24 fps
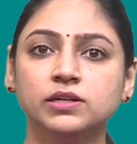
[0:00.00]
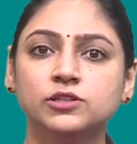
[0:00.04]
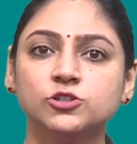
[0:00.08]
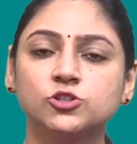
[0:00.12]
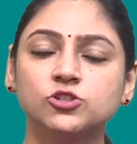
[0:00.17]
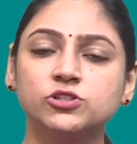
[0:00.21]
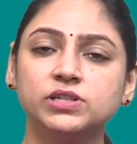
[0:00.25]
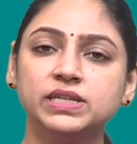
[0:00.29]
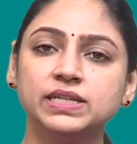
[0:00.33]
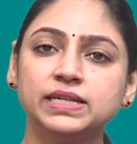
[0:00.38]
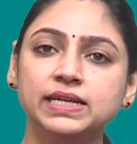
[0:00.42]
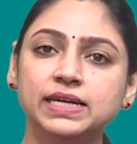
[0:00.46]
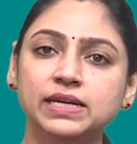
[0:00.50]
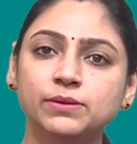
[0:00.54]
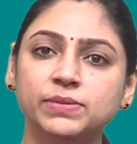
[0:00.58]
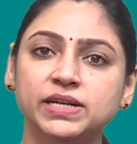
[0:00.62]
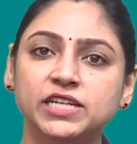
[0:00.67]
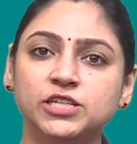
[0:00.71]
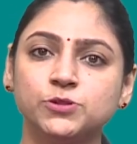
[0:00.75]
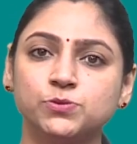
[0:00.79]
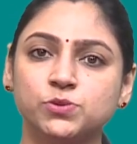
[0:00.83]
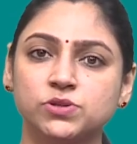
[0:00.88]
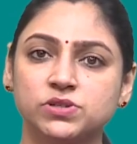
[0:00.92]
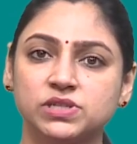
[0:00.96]
3D
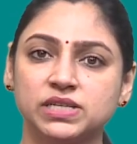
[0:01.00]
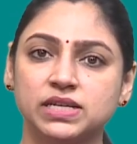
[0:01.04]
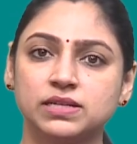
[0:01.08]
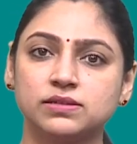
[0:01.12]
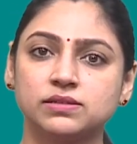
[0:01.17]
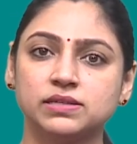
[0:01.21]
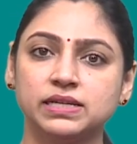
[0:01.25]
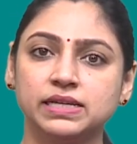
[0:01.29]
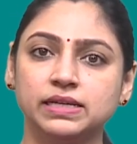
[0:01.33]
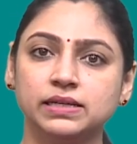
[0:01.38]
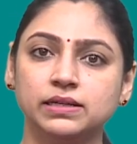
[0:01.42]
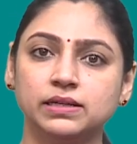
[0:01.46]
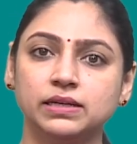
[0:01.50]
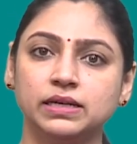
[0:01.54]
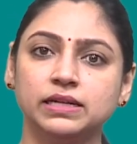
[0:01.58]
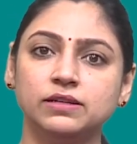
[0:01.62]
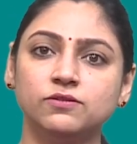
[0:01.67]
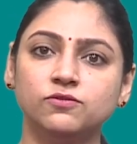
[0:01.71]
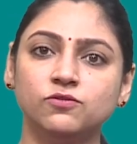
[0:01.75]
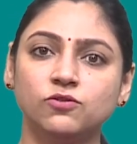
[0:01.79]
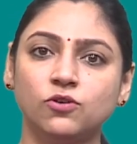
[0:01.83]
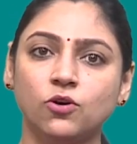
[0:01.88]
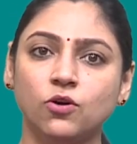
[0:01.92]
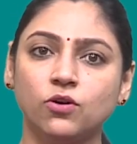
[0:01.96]
image processing
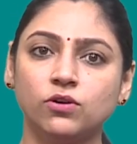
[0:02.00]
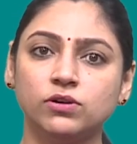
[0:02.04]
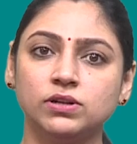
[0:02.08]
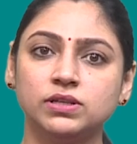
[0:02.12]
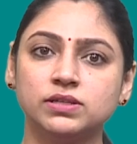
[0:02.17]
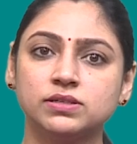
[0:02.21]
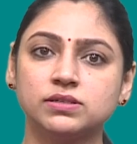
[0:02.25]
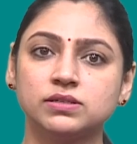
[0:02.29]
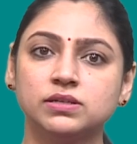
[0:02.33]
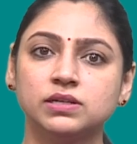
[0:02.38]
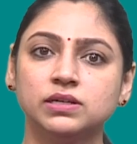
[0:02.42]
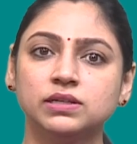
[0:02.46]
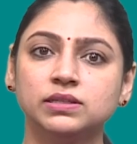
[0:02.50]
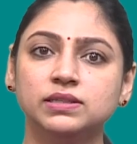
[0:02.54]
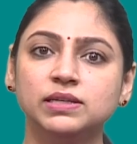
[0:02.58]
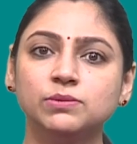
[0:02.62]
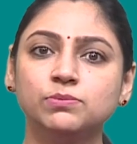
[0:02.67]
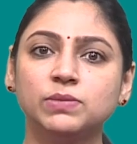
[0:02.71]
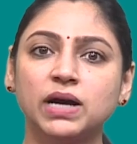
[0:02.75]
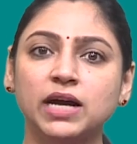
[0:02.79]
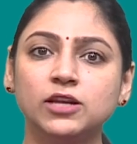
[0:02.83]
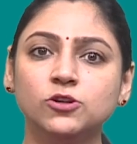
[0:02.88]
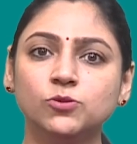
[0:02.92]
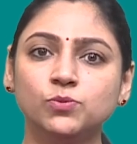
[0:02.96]
involves the
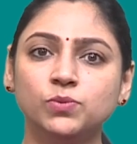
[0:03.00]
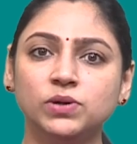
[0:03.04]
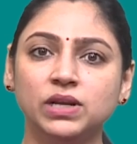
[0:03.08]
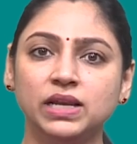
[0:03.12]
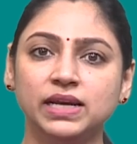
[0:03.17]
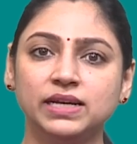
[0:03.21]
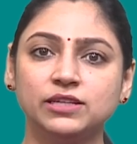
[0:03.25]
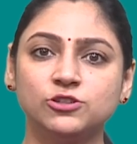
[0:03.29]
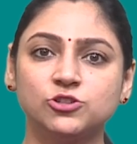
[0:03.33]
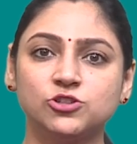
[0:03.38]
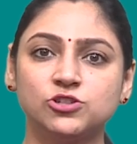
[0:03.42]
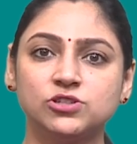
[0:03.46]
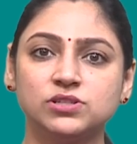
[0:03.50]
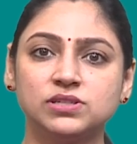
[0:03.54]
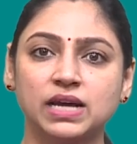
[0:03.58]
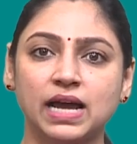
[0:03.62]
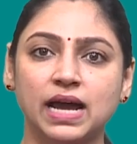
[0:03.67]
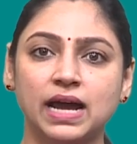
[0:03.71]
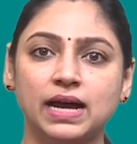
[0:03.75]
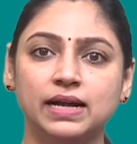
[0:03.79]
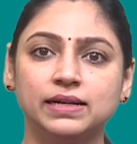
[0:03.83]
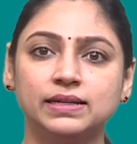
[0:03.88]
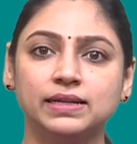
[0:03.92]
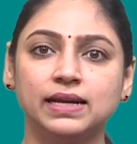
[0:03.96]
manipulation
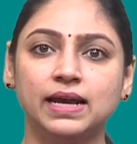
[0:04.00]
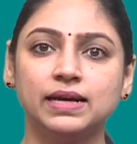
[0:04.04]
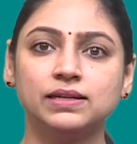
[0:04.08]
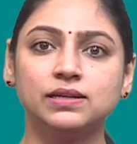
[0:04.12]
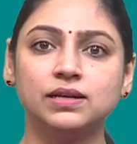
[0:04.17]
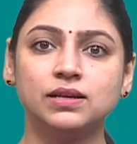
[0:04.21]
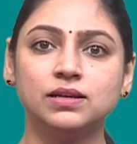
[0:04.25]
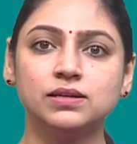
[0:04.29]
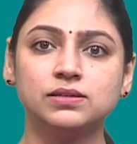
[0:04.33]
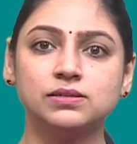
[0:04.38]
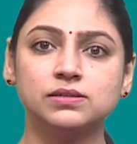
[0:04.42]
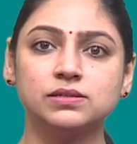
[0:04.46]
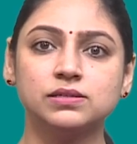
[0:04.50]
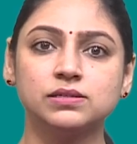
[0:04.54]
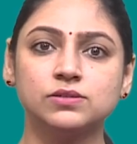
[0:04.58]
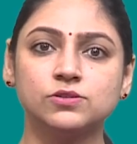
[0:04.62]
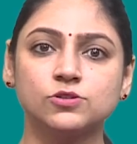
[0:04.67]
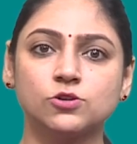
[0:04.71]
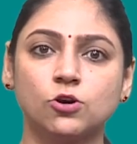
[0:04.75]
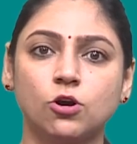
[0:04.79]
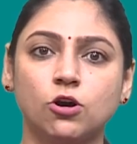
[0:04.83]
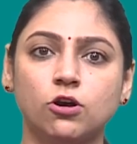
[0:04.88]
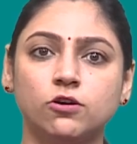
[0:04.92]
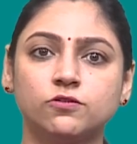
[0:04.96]
and
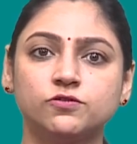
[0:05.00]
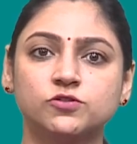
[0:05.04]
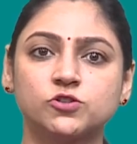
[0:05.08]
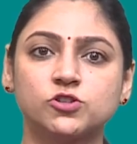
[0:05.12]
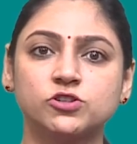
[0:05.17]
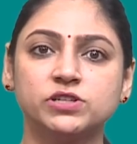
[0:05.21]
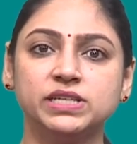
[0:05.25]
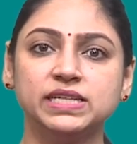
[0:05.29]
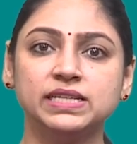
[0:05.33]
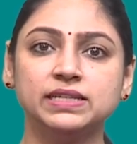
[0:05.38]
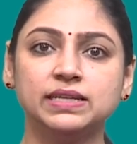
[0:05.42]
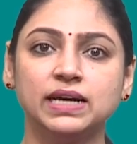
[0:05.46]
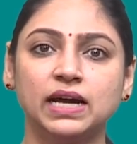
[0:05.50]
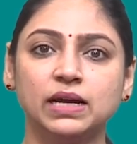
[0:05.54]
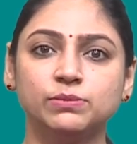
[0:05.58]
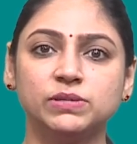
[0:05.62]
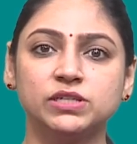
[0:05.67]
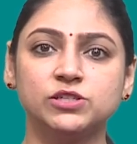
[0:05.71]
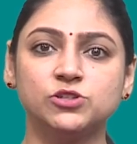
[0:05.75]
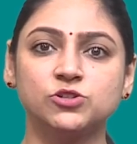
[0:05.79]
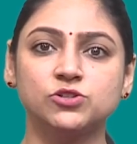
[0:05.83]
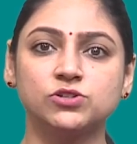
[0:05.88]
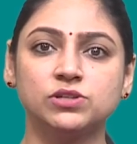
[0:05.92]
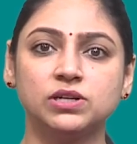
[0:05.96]
analysis of
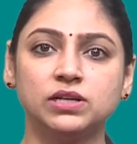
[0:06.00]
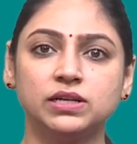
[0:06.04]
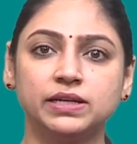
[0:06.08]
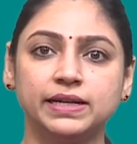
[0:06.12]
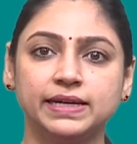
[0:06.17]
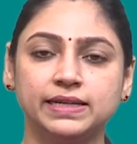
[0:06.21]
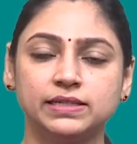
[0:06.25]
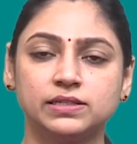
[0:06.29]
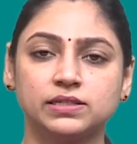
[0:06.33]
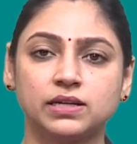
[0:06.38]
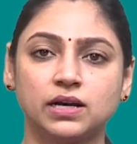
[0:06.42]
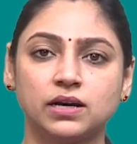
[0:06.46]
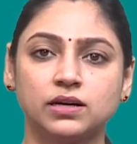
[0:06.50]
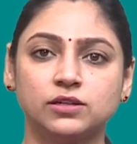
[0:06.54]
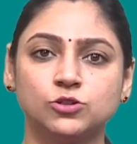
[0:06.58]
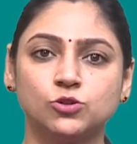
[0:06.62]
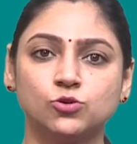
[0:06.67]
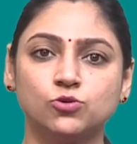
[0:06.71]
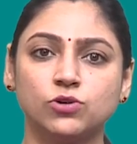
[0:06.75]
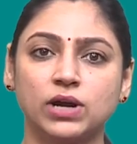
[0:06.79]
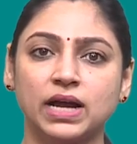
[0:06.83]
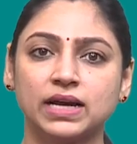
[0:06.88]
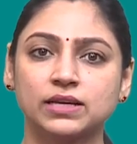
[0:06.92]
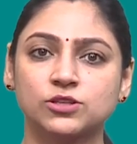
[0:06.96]
three-dimensional data
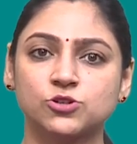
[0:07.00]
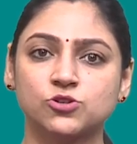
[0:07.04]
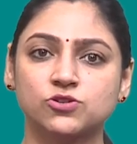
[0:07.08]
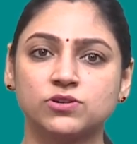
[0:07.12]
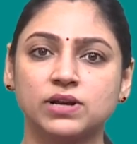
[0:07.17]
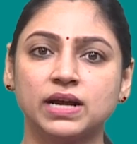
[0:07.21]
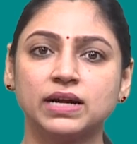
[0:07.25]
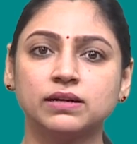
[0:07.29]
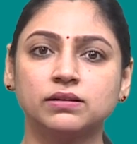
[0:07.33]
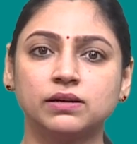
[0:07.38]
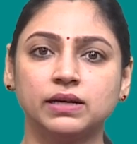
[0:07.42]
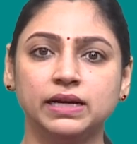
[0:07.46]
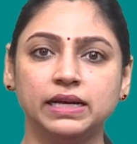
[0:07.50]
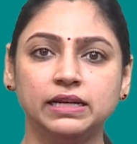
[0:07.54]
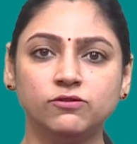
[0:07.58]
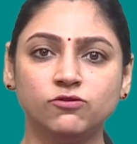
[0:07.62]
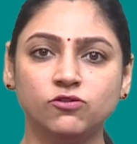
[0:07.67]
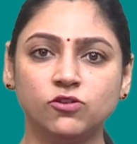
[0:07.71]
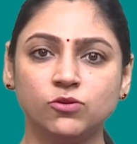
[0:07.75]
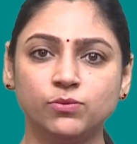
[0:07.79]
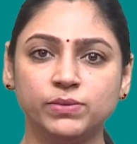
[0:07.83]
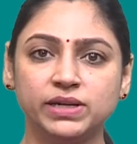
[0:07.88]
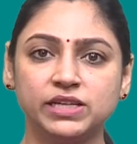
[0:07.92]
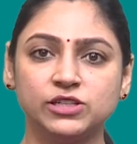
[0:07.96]
to extract
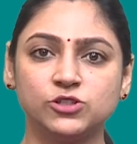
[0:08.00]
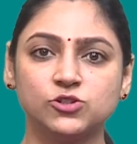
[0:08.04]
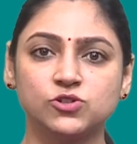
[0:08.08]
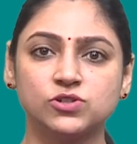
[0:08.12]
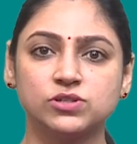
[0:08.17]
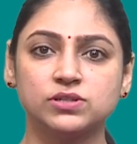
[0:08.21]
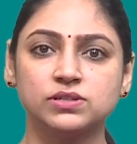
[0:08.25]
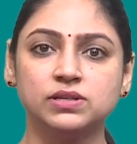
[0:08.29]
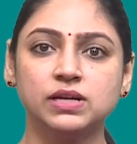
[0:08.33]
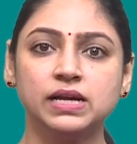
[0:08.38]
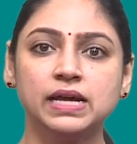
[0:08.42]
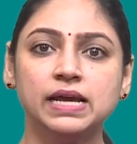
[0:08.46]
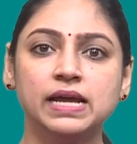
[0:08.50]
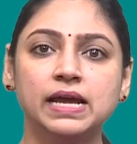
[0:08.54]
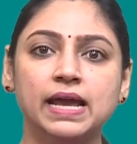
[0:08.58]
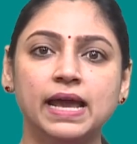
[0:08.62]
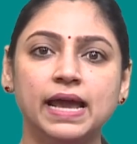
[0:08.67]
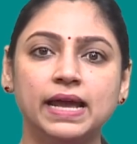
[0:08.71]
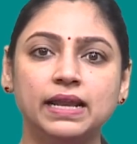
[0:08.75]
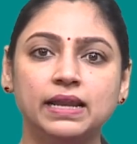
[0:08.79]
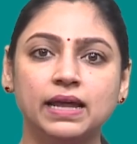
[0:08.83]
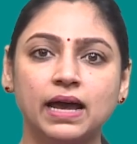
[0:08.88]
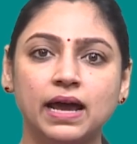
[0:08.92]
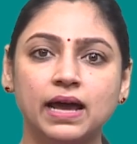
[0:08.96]
information,
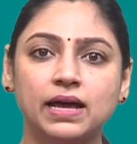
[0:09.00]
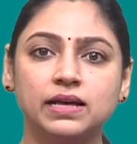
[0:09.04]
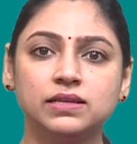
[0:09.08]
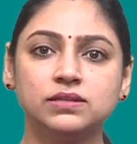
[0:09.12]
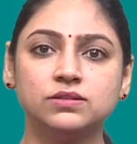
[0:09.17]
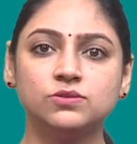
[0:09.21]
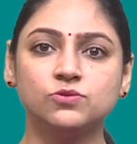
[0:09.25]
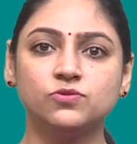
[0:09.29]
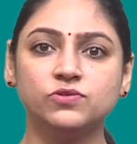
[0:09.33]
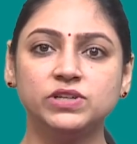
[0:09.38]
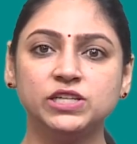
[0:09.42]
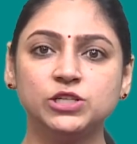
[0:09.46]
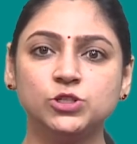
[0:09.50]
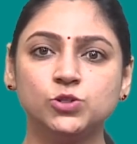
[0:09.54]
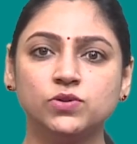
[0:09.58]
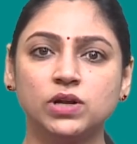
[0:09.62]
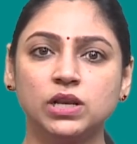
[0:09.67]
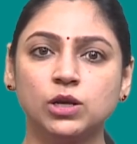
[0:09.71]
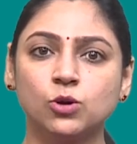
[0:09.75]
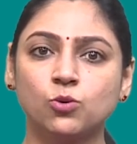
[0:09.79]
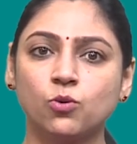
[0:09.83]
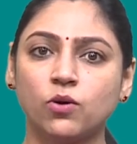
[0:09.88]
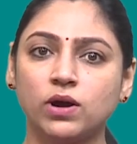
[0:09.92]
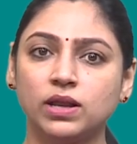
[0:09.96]
enhance
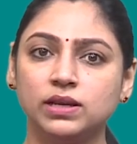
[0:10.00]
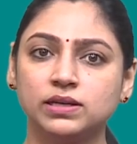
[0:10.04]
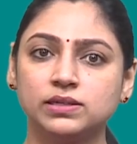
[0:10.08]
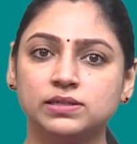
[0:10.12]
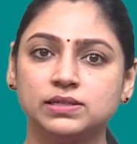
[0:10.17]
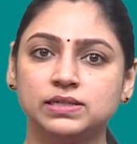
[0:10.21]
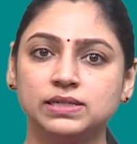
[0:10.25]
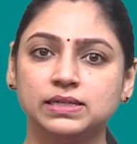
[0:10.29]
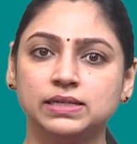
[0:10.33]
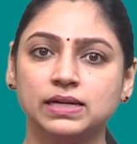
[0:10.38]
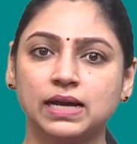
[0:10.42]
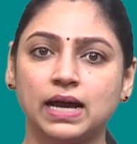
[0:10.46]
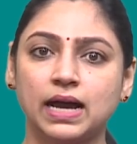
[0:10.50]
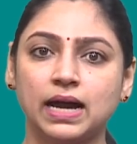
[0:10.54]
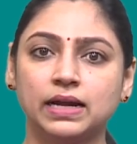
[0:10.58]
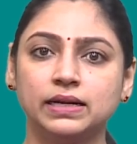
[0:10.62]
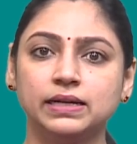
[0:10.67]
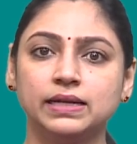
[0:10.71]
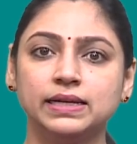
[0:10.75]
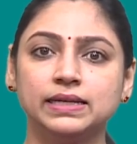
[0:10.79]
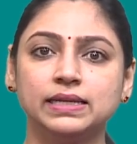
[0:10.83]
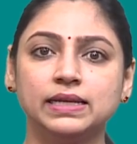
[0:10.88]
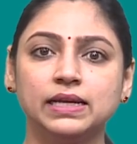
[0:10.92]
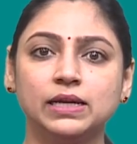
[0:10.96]
visual quality,
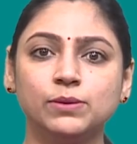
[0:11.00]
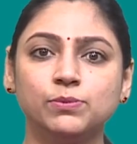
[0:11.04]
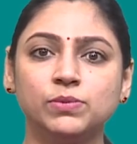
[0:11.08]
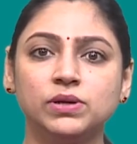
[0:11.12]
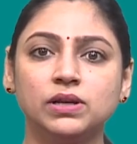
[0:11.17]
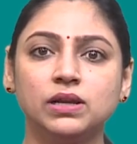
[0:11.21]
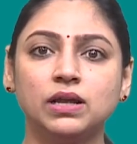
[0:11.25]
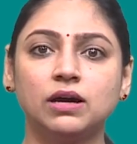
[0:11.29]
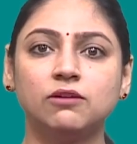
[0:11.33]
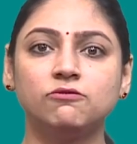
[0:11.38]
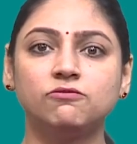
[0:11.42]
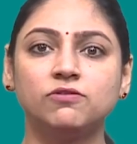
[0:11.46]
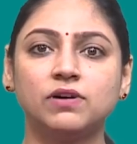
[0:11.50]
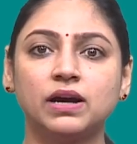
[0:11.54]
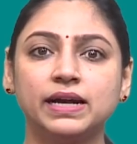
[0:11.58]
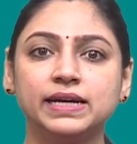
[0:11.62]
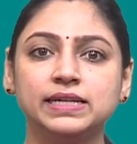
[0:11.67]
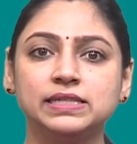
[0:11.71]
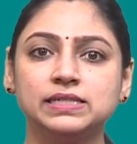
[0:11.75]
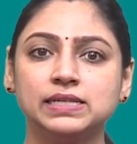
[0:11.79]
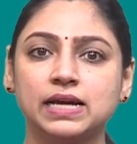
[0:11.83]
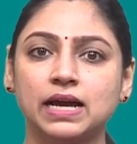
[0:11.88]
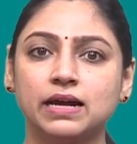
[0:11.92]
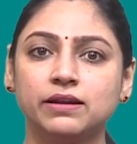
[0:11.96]
and enable a
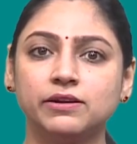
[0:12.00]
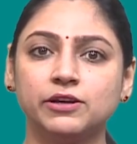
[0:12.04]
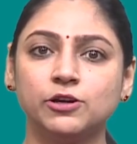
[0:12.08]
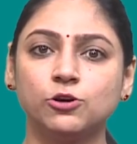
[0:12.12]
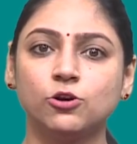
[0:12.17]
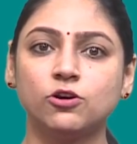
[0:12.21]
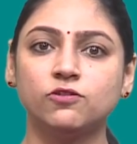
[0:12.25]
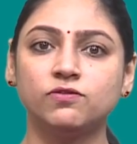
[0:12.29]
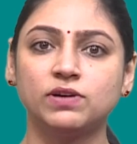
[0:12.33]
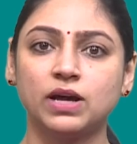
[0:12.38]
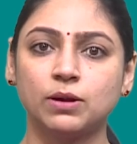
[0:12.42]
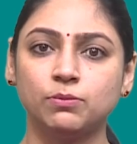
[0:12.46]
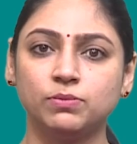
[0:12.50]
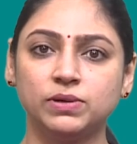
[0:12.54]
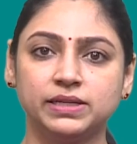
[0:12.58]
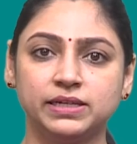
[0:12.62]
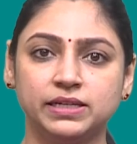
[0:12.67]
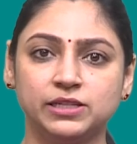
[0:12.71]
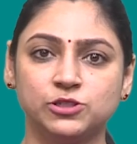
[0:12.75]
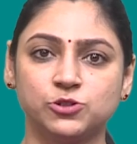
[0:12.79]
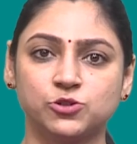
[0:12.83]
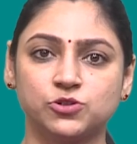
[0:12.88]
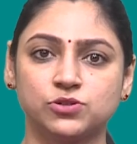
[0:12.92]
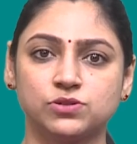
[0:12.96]
wide array of
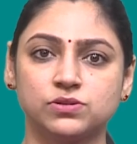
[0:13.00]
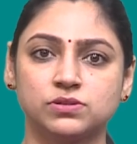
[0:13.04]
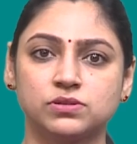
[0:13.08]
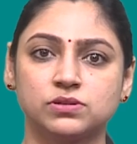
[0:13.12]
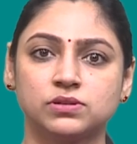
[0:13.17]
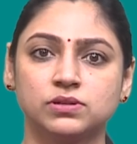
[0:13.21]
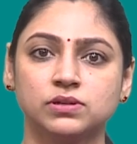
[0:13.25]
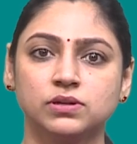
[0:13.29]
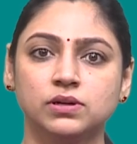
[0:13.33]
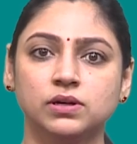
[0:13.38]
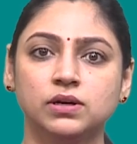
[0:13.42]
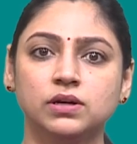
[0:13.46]
applications.